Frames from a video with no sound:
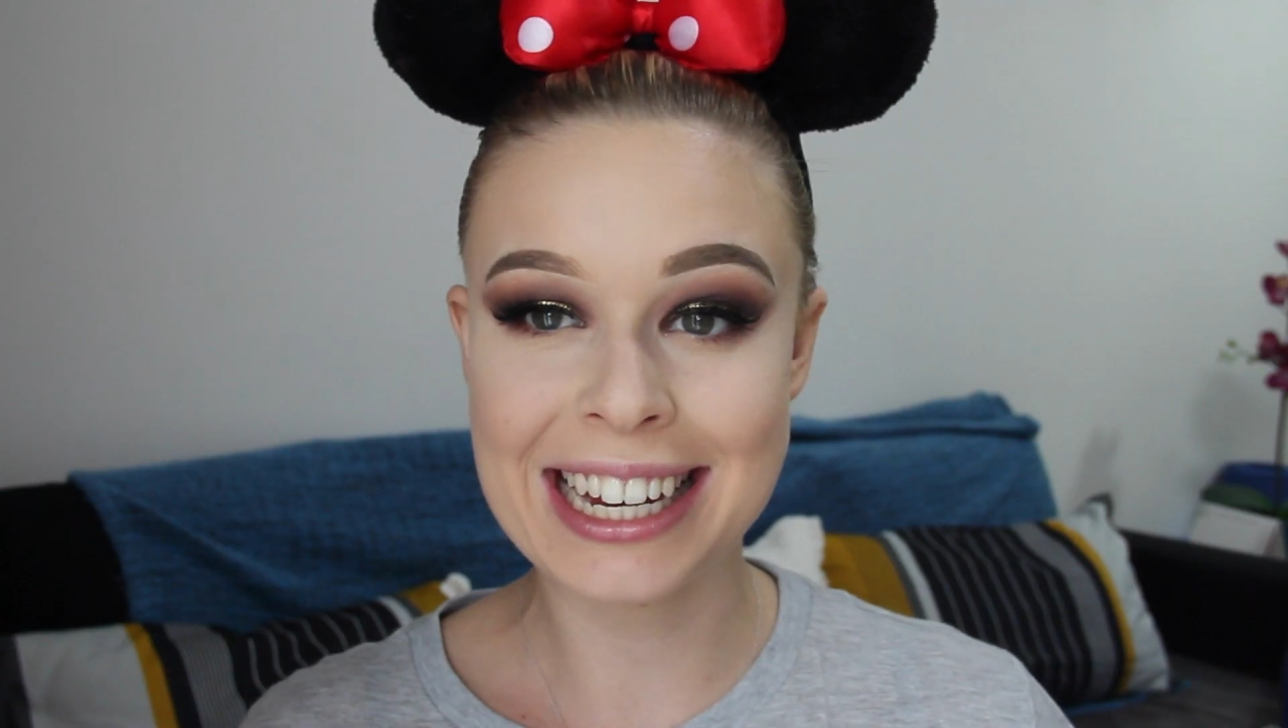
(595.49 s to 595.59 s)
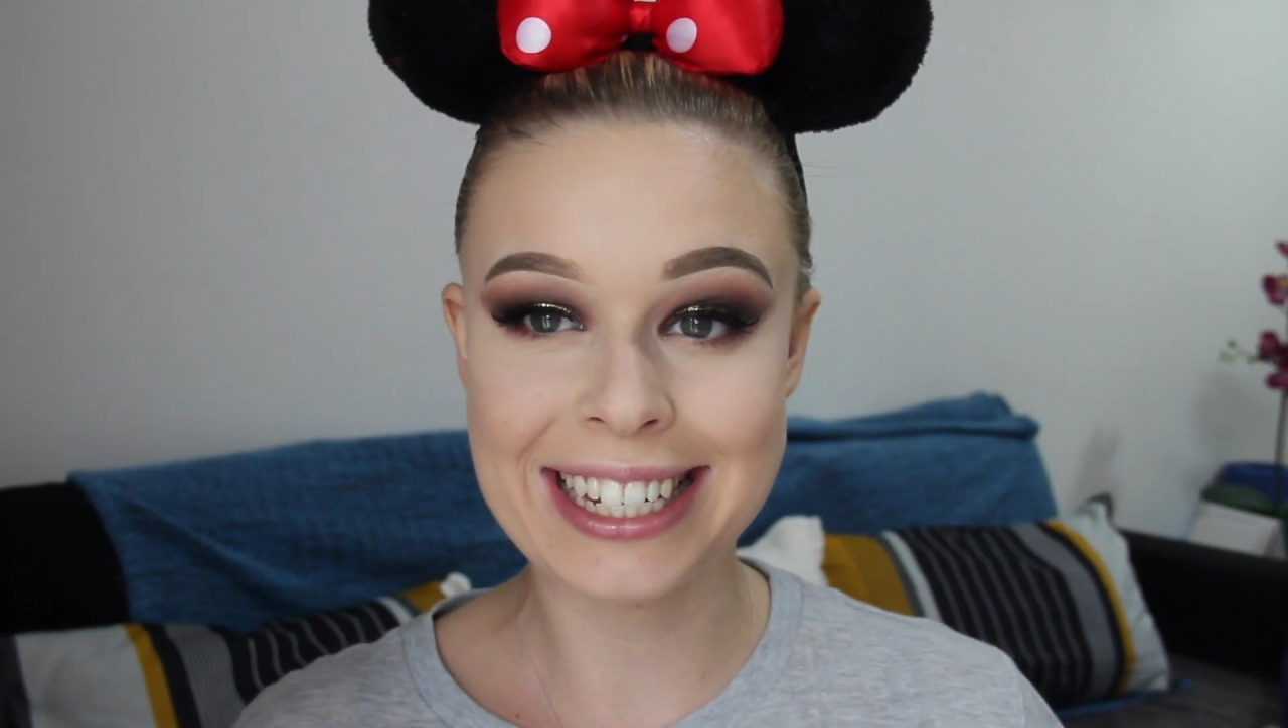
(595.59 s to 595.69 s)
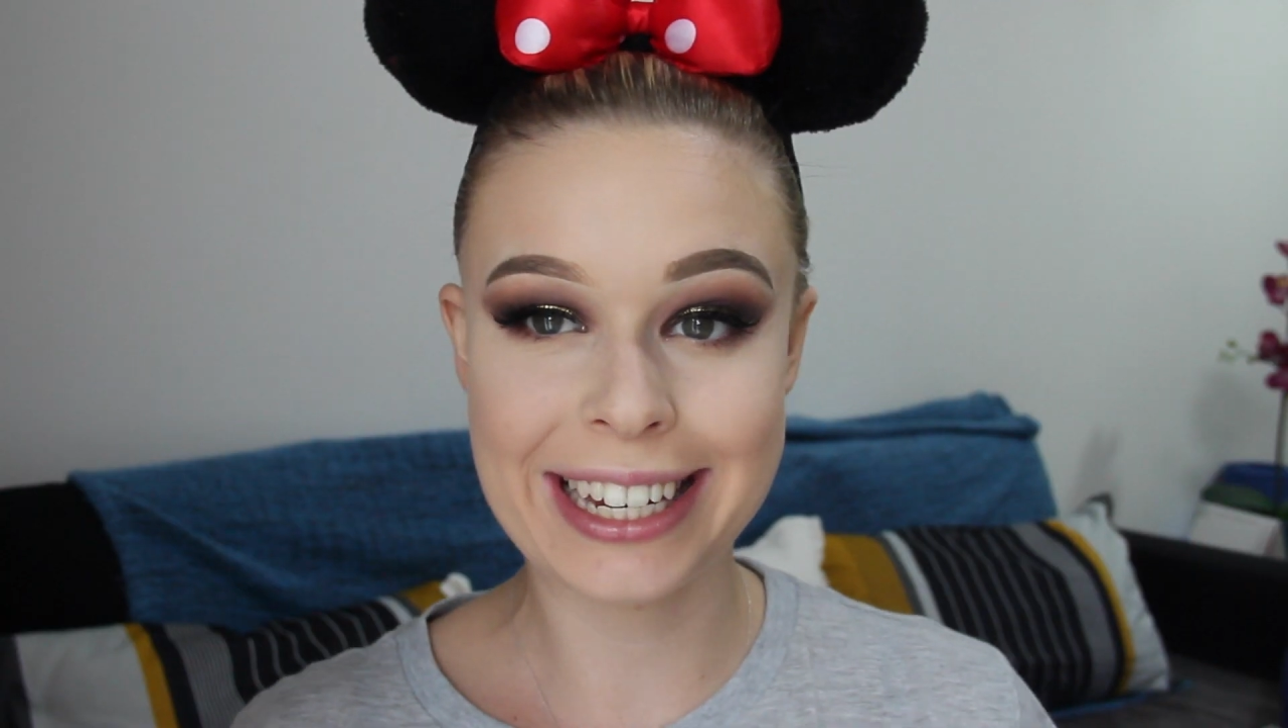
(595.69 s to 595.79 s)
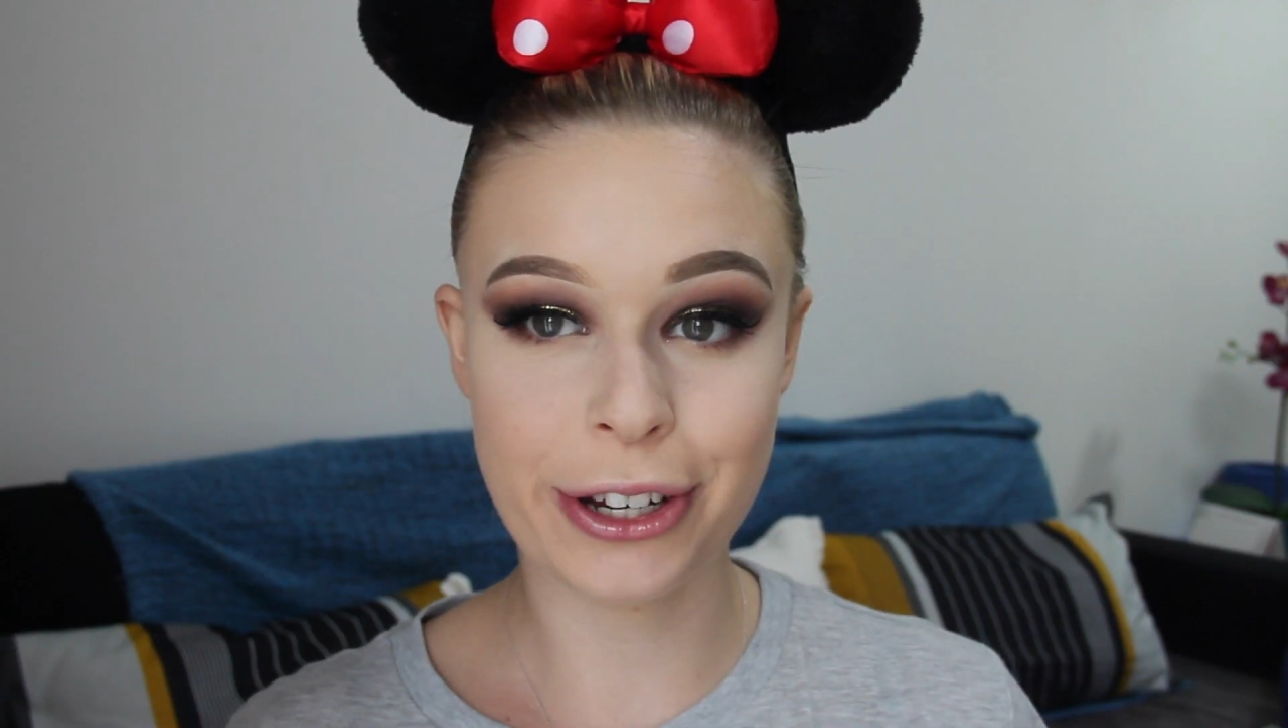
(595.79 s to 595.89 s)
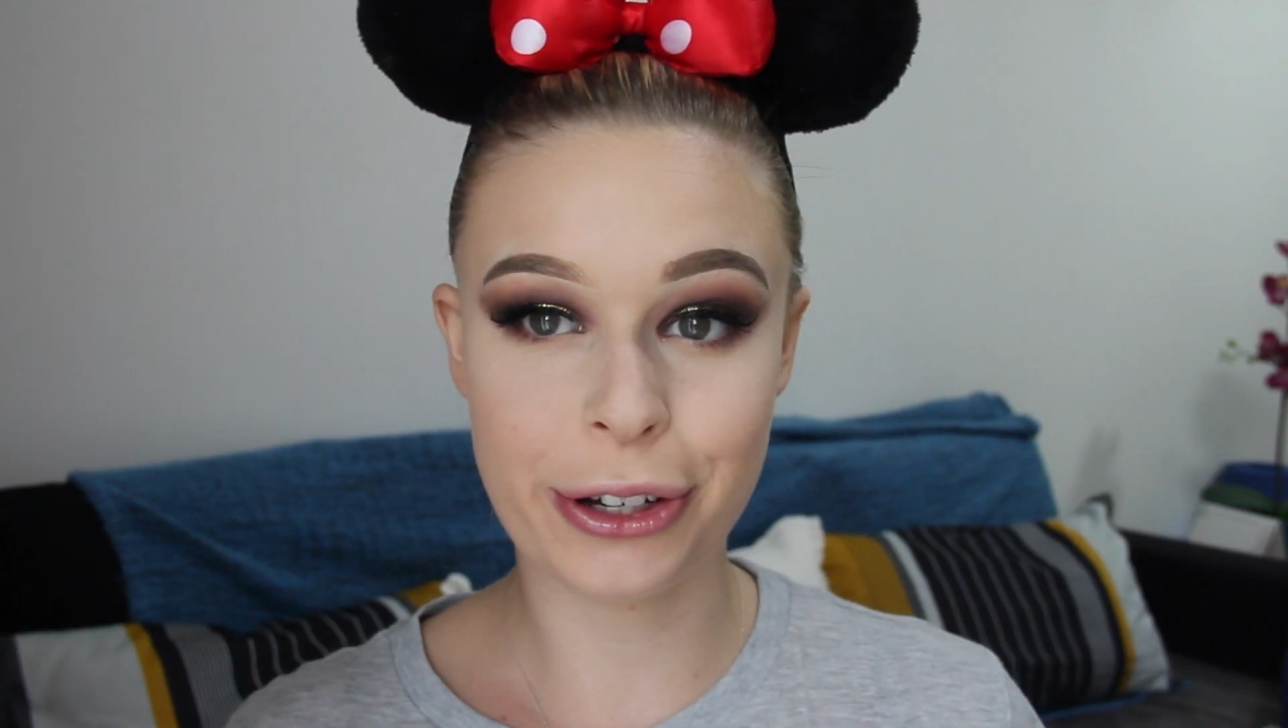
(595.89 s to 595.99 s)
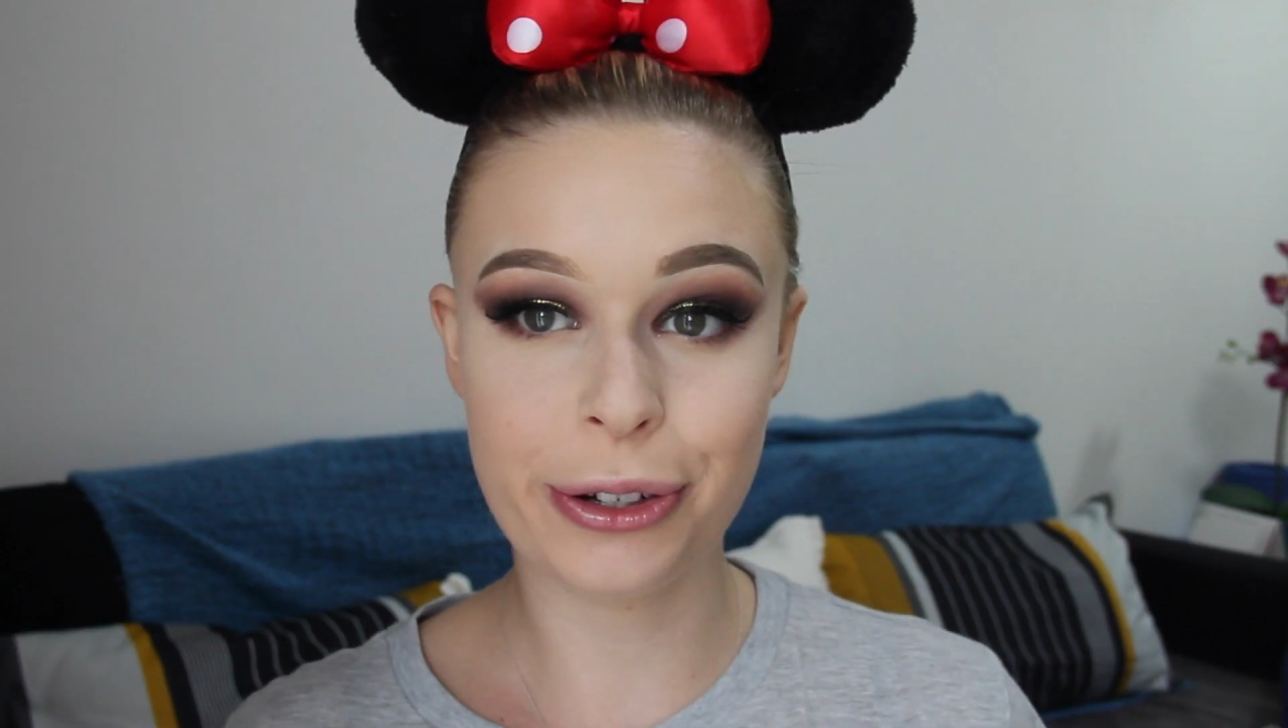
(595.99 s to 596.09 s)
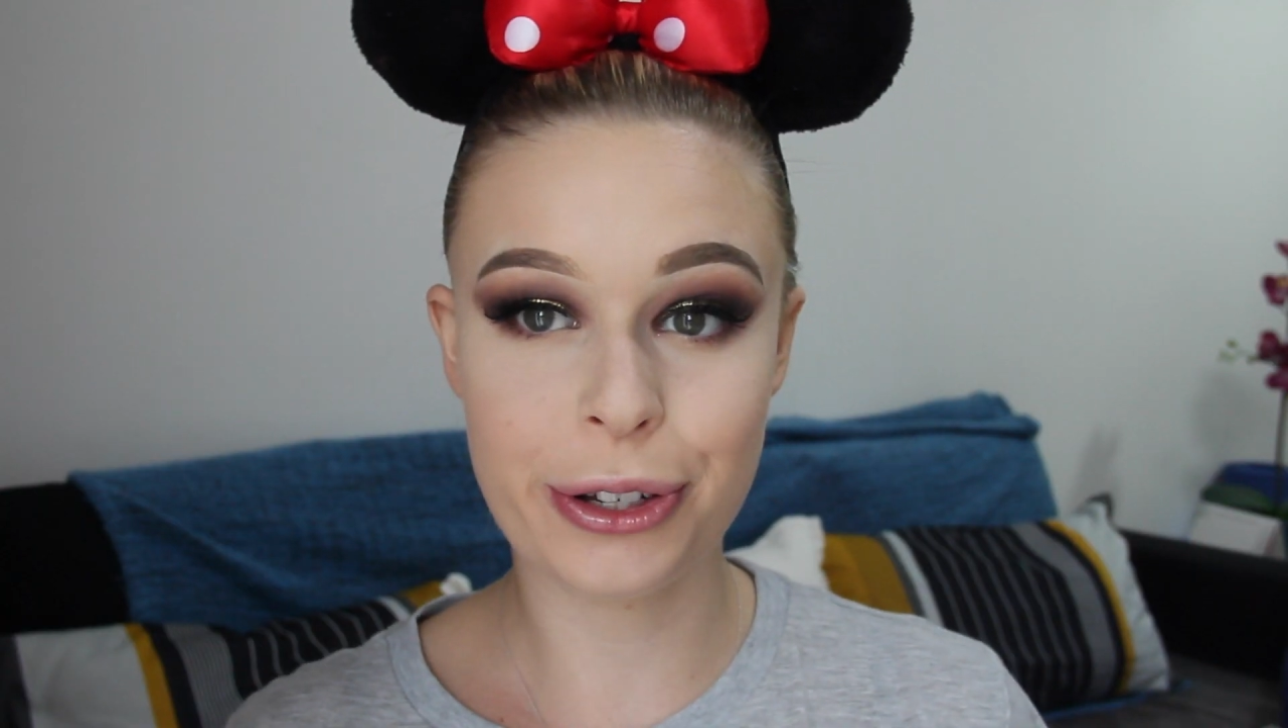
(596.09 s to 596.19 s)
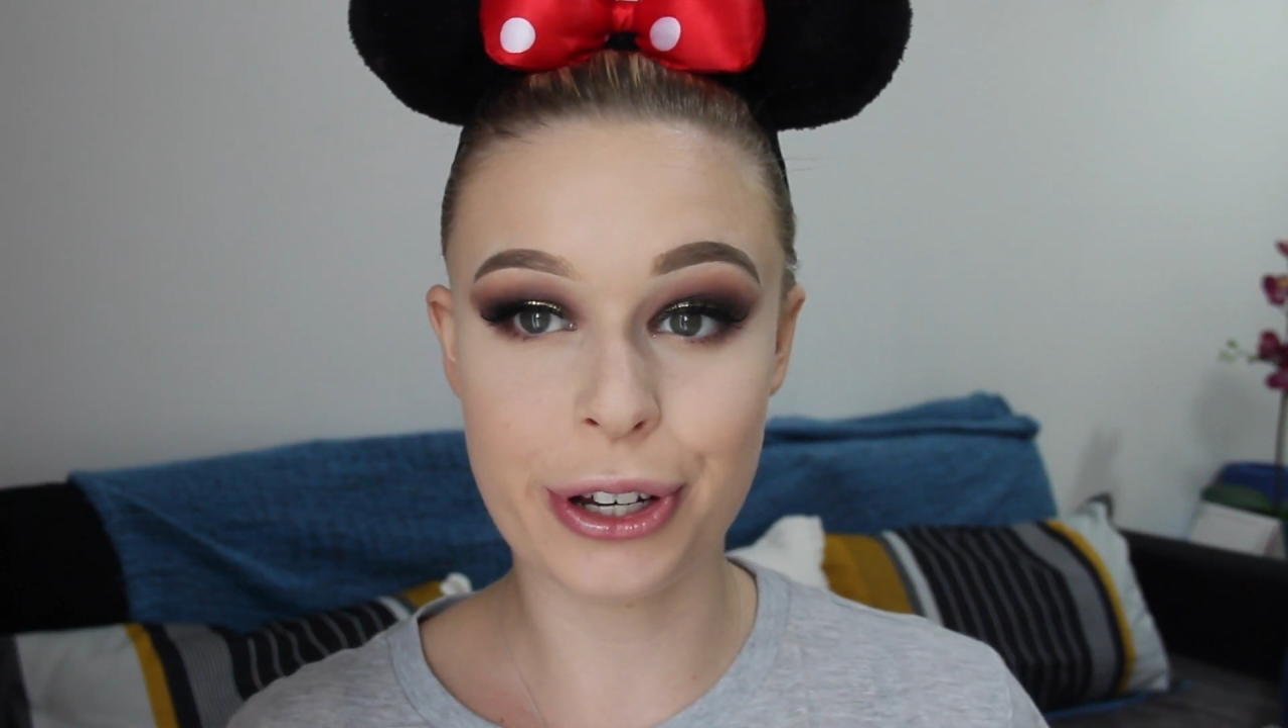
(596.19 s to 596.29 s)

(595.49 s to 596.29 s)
continue